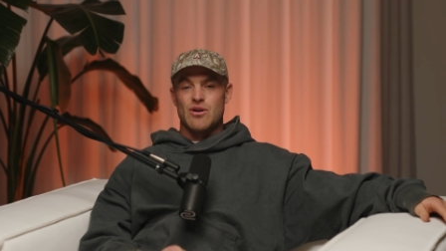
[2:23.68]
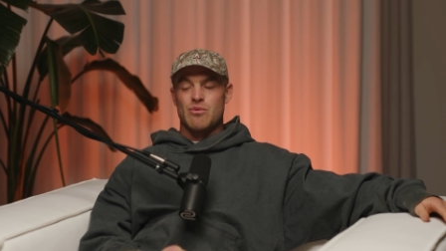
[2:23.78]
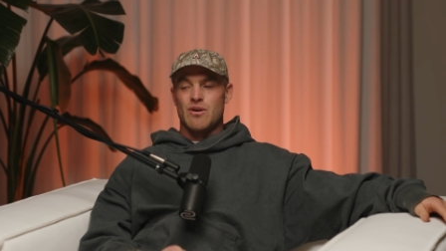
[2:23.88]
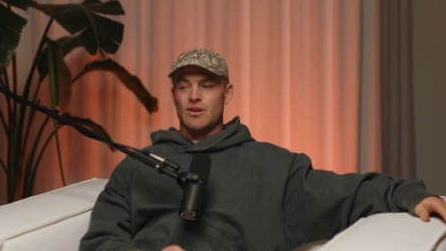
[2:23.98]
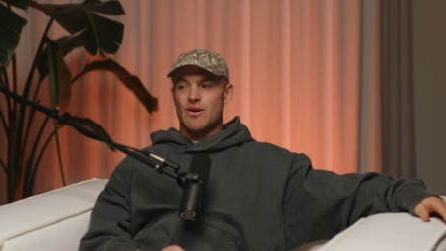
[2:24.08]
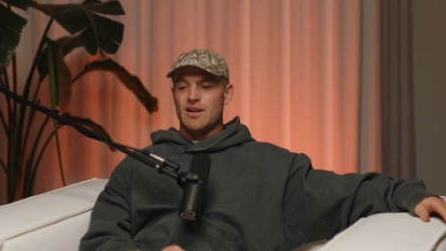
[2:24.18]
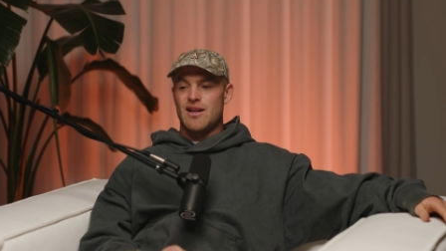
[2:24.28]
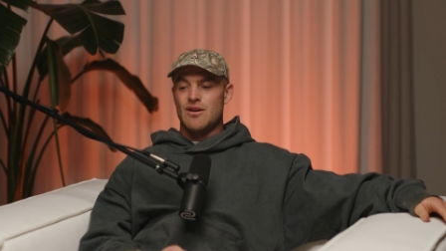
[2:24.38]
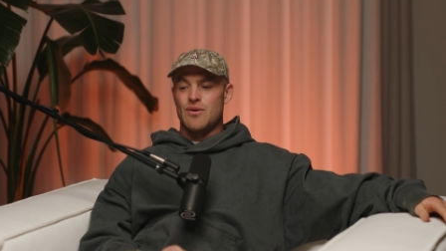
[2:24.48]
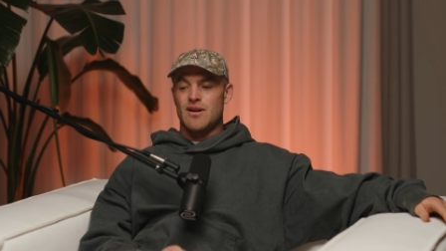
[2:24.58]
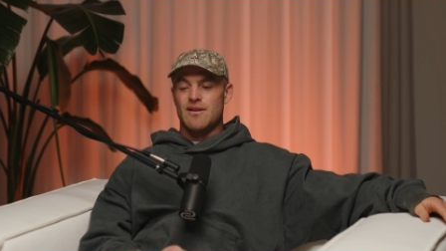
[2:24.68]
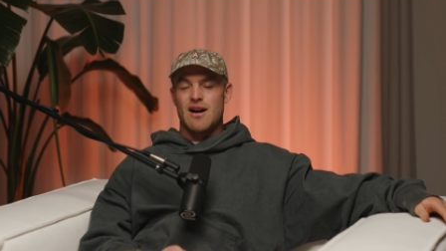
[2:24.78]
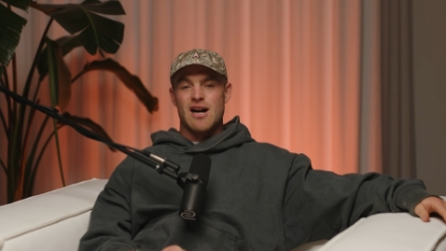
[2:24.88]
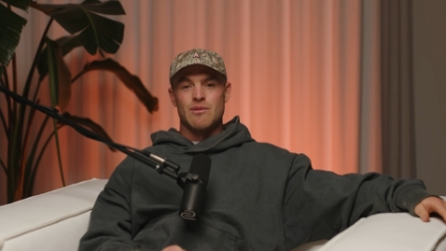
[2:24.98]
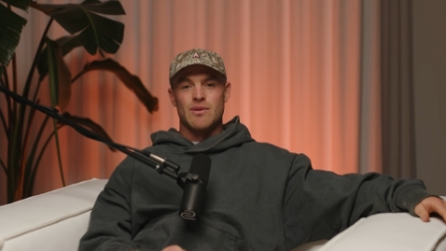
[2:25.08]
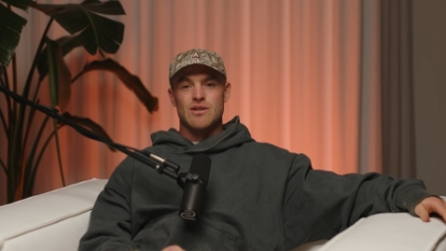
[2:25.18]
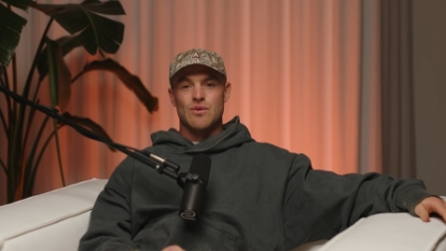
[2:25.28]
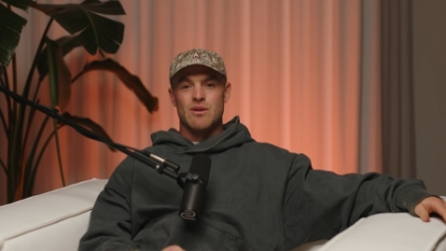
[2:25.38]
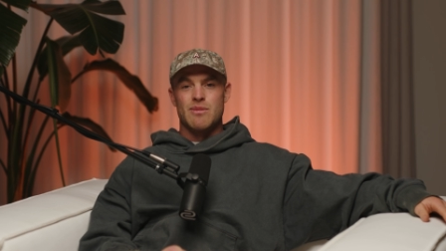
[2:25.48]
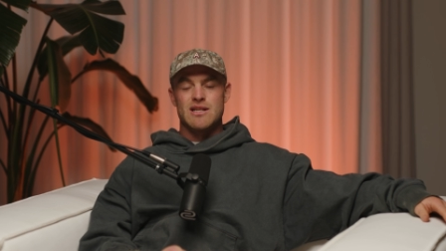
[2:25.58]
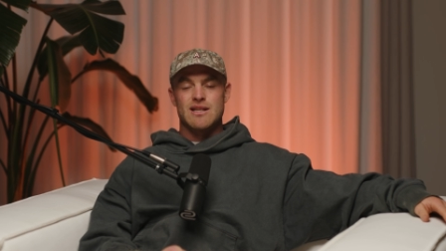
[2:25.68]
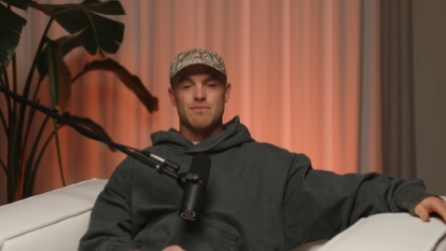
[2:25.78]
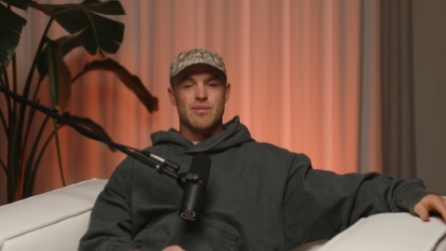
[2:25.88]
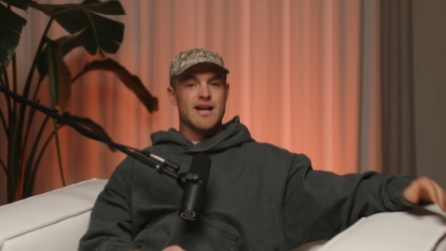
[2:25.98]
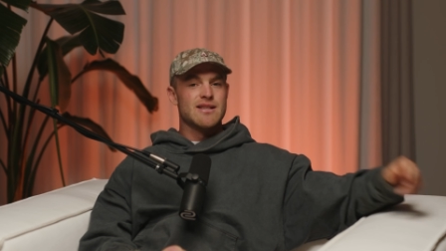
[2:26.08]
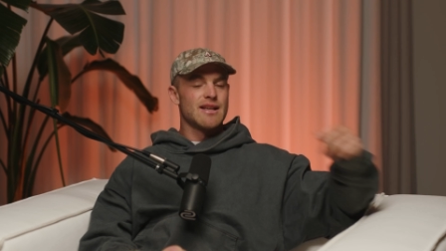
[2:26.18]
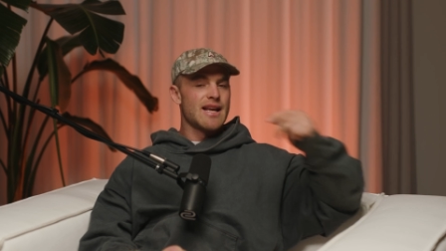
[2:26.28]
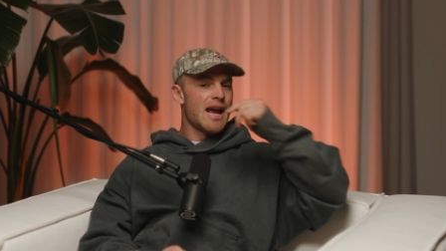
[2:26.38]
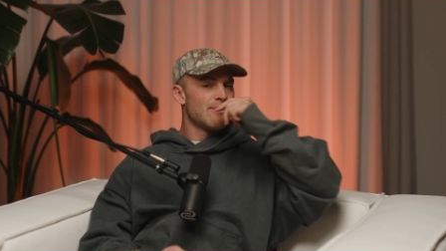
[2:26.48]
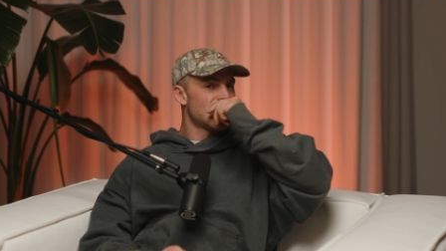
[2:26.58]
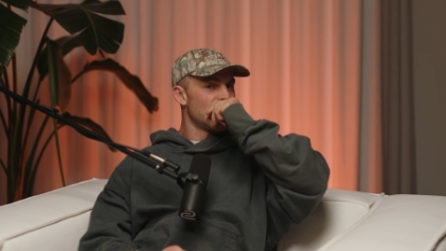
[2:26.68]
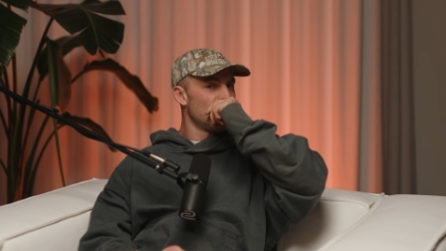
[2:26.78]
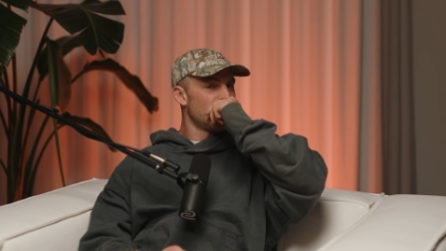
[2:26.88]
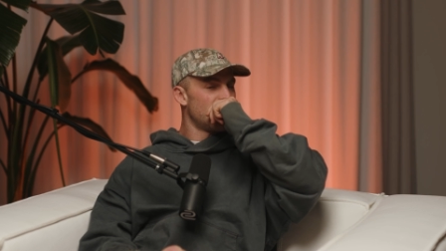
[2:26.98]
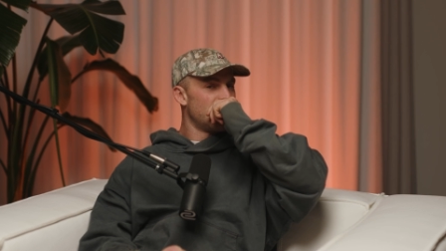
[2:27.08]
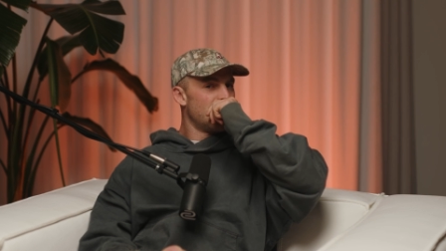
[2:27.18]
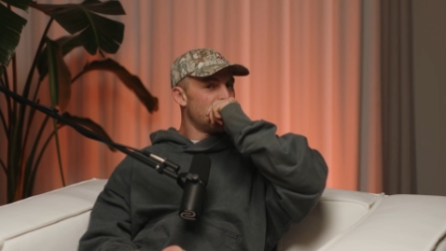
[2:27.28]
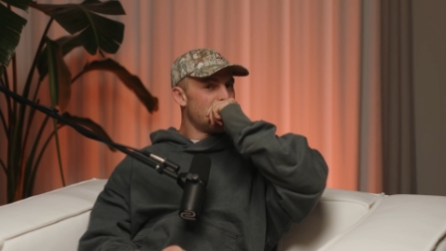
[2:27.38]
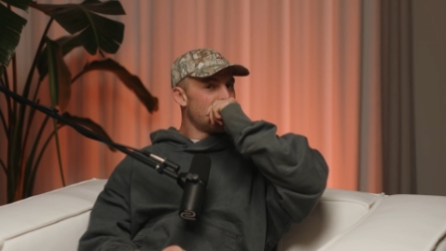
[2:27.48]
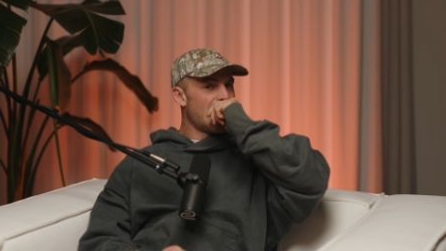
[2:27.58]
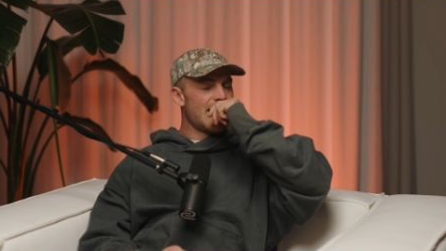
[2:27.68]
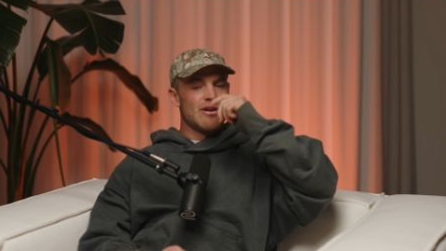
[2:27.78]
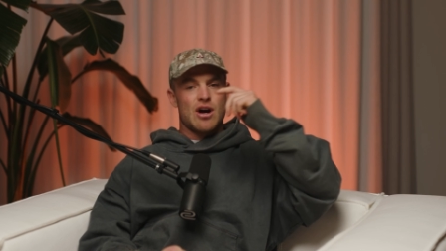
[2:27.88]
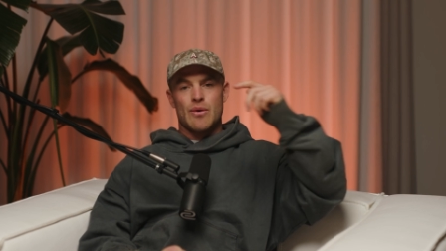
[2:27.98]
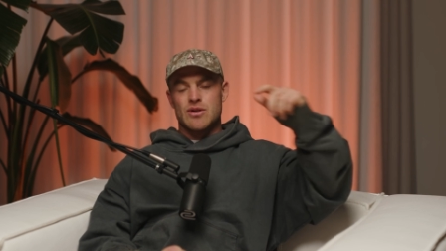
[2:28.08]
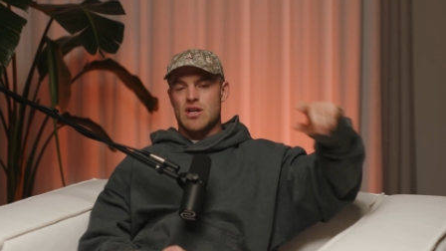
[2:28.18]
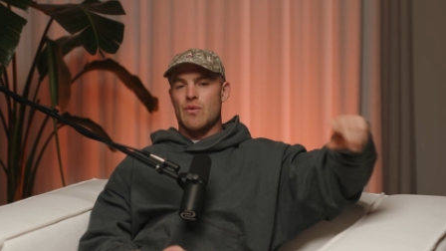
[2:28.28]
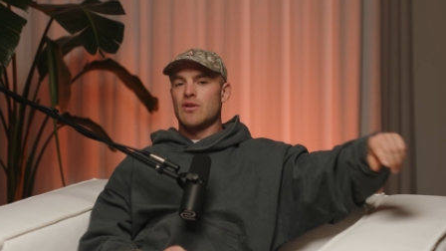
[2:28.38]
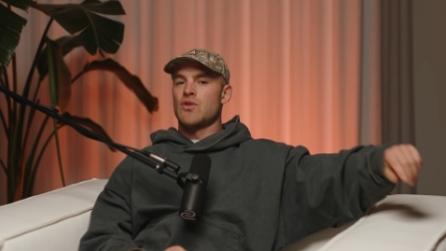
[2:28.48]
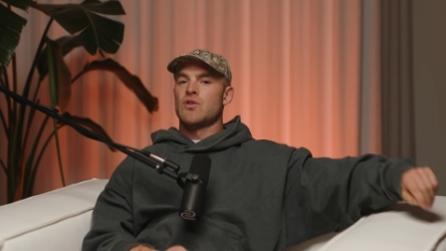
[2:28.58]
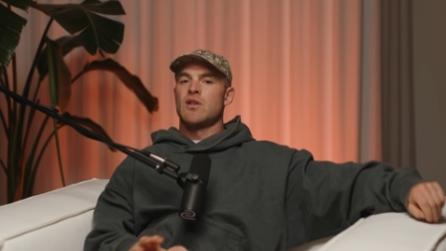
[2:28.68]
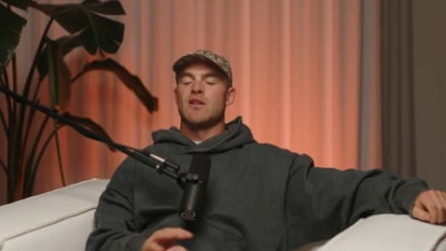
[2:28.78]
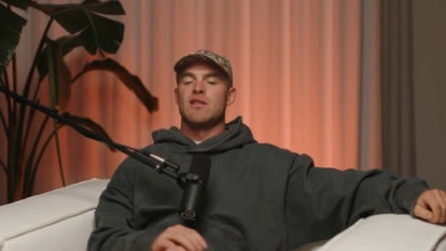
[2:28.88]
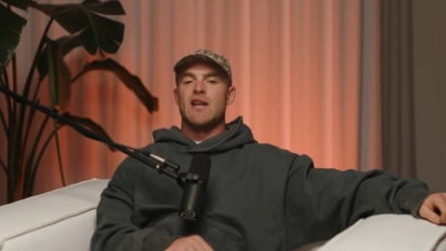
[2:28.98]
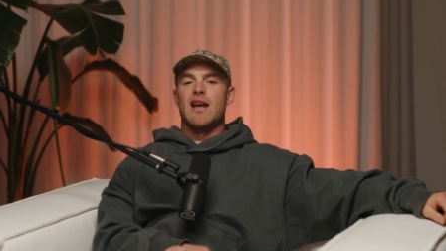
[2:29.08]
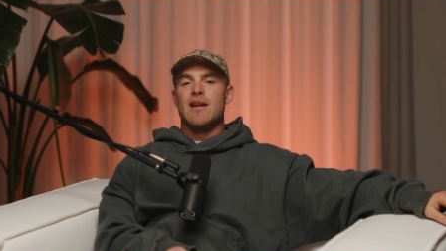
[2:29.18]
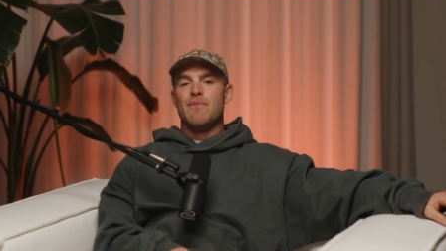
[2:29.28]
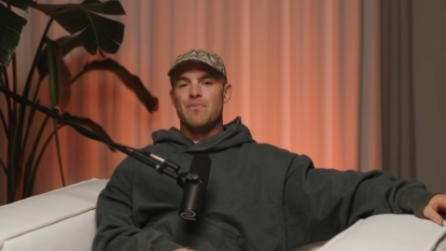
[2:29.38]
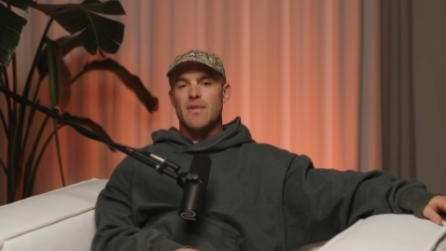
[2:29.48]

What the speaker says: Cripper and Lockie, who are arguably two of the best players in the game still, but even I was so interested to see